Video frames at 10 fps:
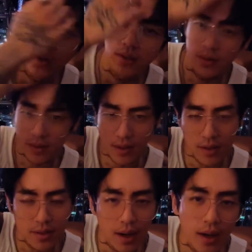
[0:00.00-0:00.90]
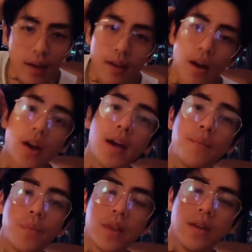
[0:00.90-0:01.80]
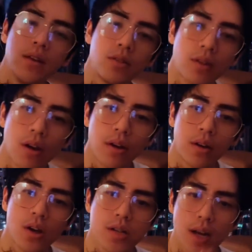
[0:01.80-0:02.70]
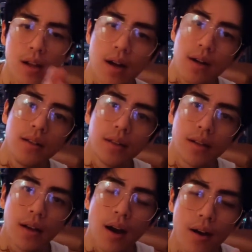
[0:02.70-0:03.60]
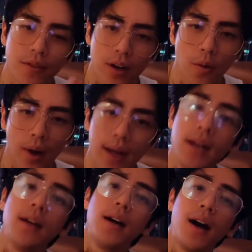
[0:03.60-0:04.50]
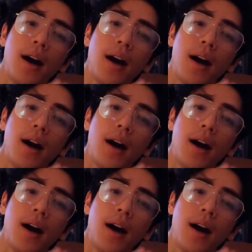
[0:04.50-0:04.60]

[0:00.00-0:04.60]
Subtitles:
what else was I gonna say? Oh yeah, so Coachella, can't fucking wait.